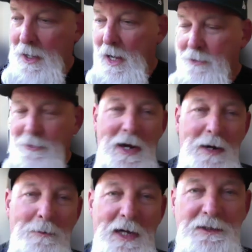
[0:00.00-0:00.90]
I
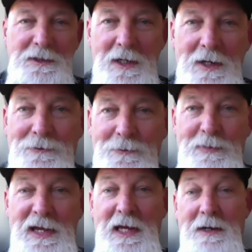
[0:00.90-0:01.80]
credit myself
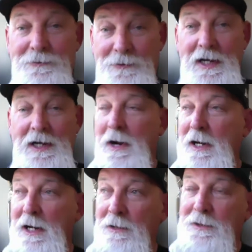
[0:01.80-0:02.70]
being free
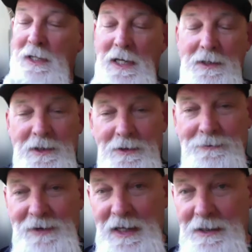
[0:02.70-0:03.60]
right now today to the
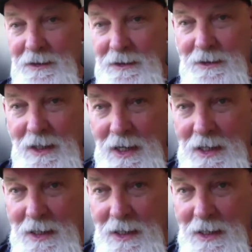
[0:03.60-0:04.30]
fact that